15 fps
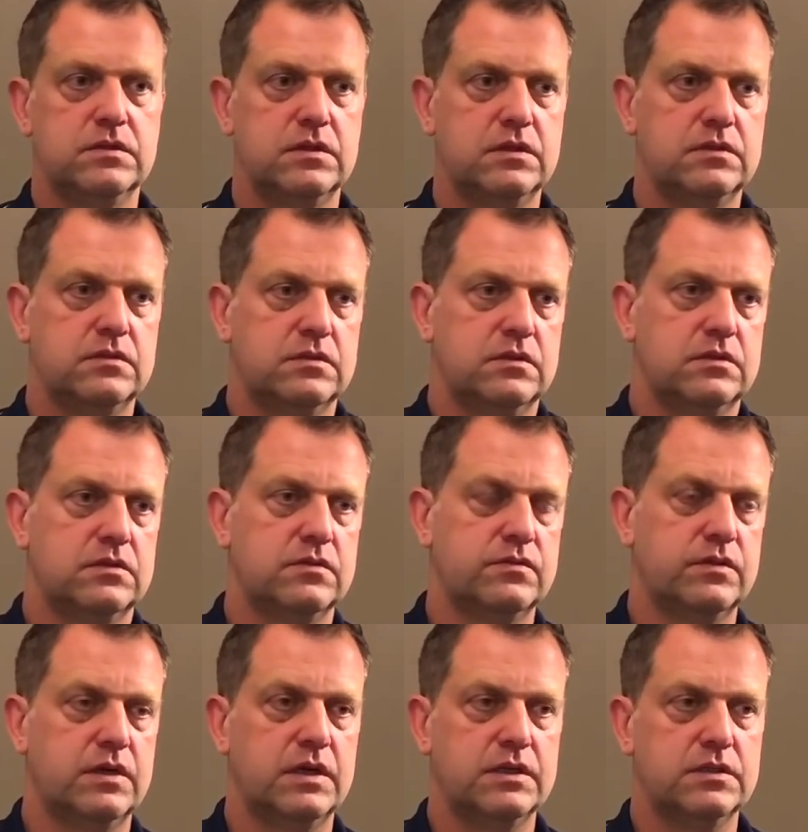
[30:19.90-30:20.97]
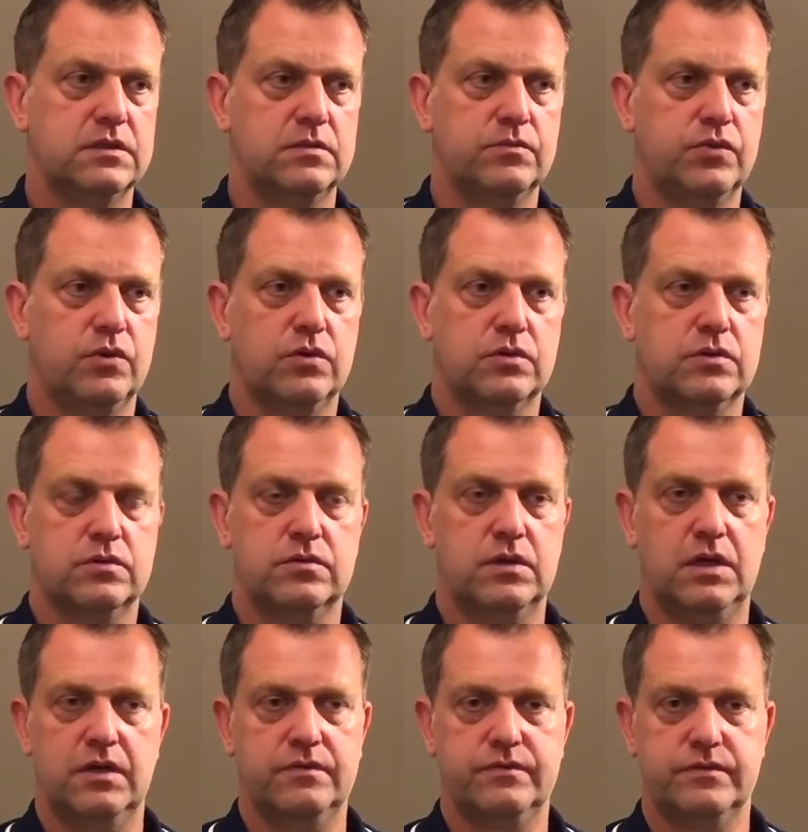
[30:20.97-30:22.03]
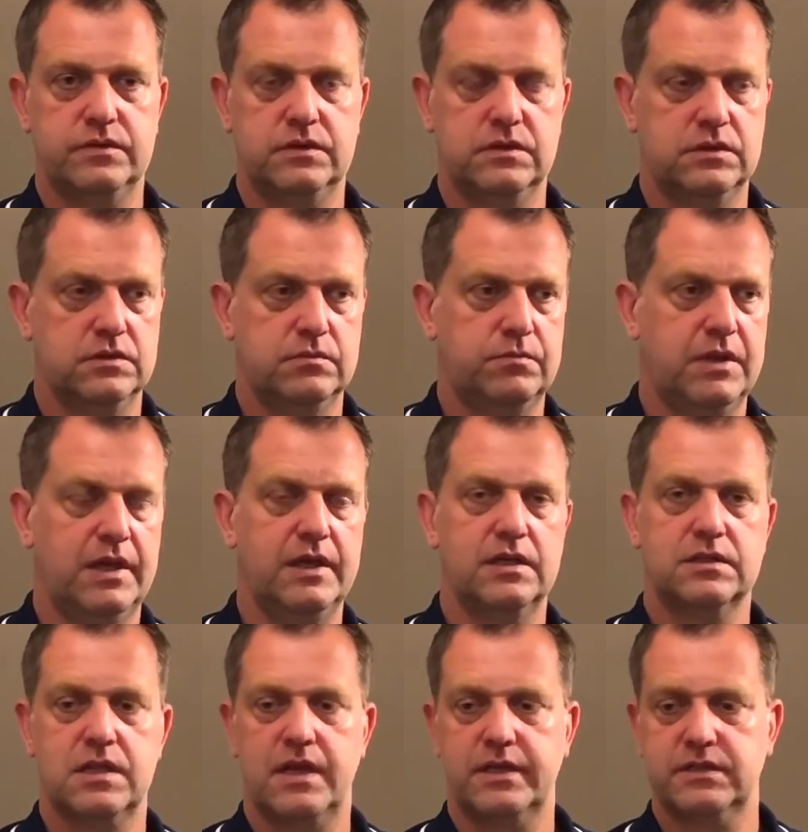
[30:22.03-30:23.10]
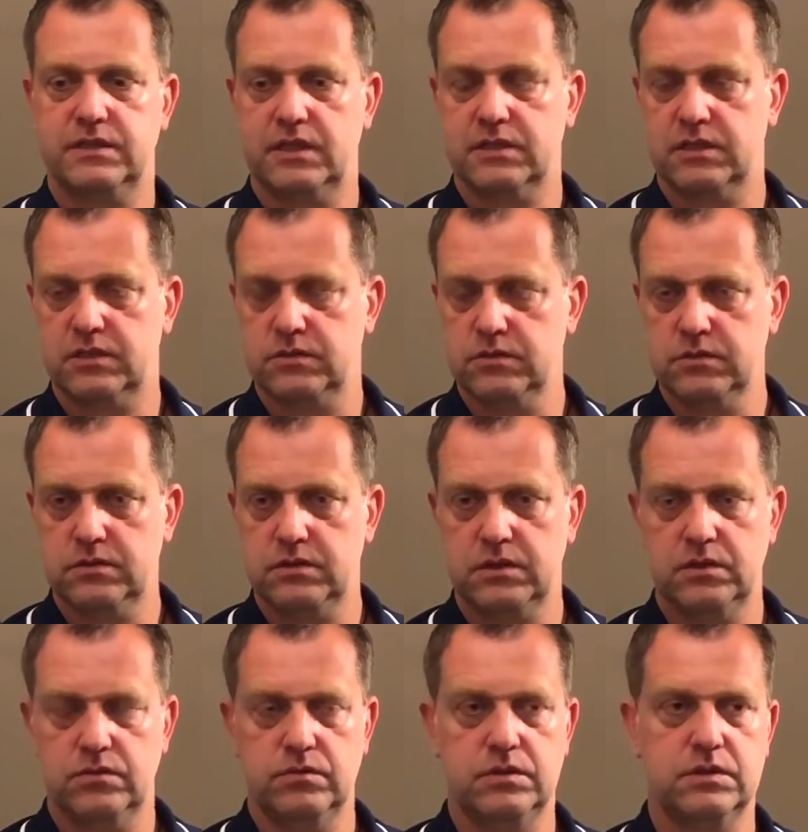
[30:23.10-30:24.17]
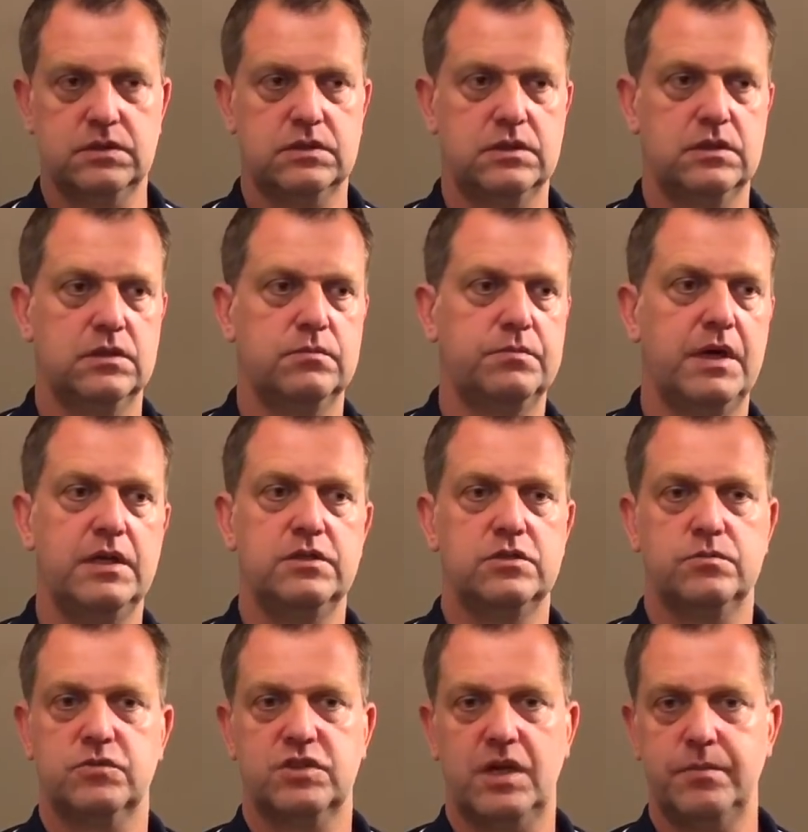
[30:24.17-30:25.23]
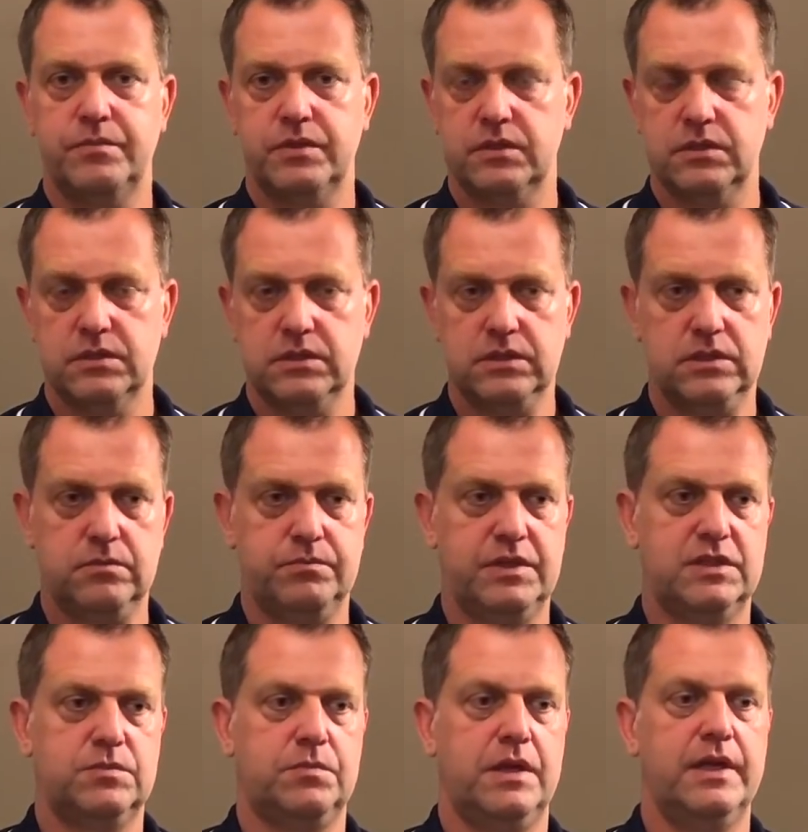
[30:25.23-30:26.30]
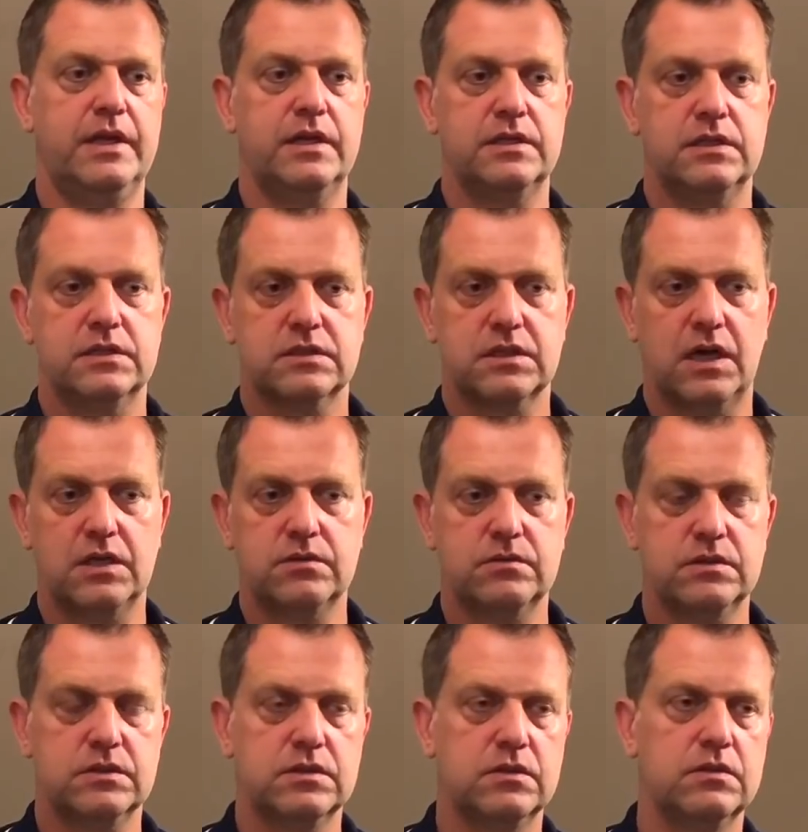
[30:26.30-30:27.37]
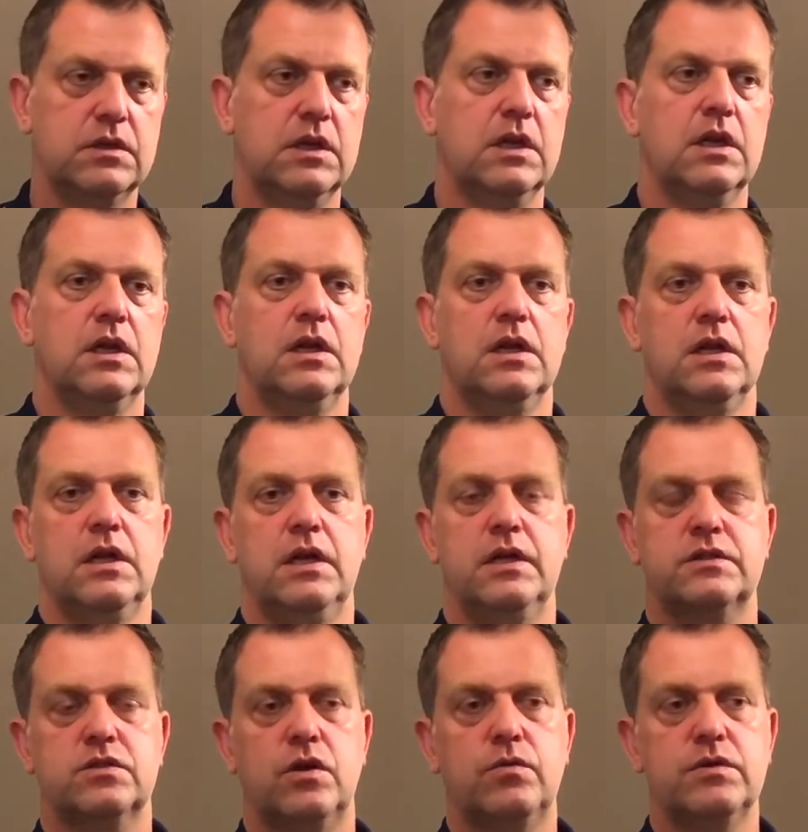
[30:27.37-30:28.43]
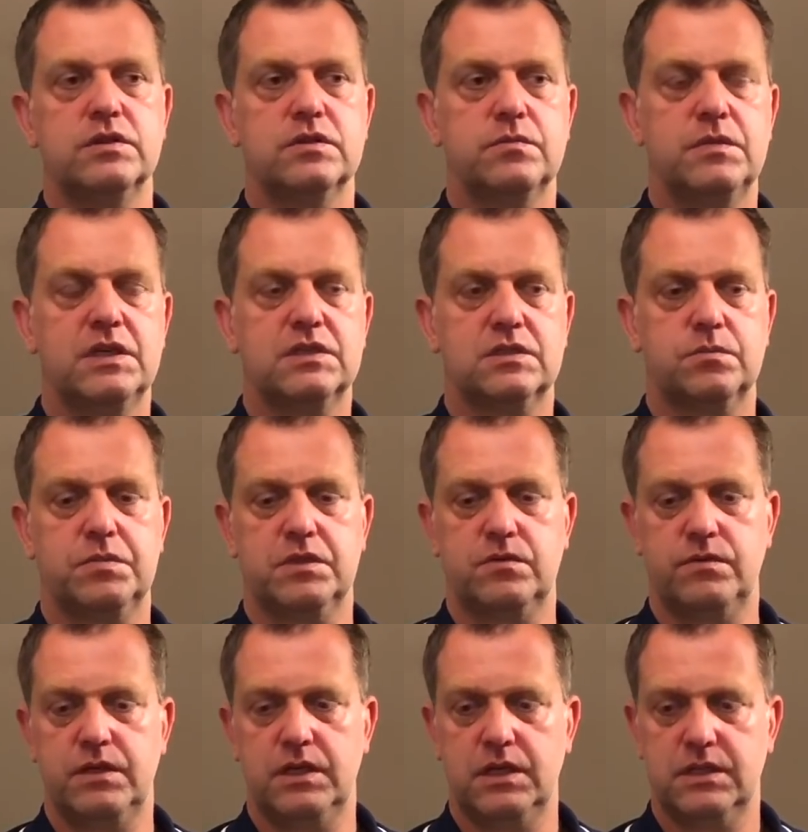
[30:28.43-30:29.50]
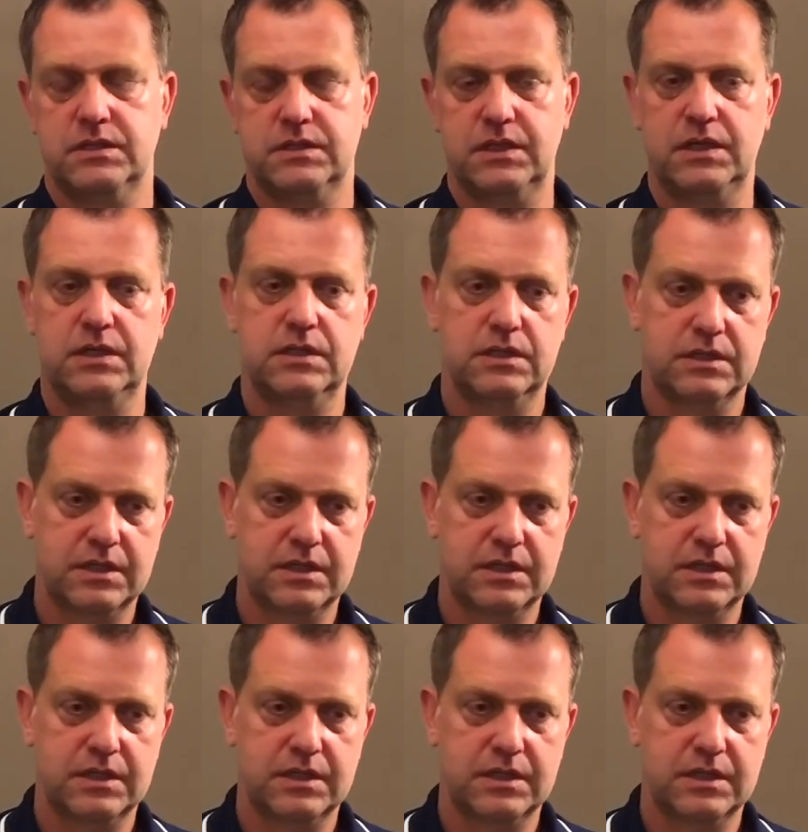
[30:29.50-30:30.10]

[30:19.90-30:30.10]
It's for us important to have players like Cedric Nitting, who is the Belgium champion, best player in his country. So it's always a mix between, let's say, the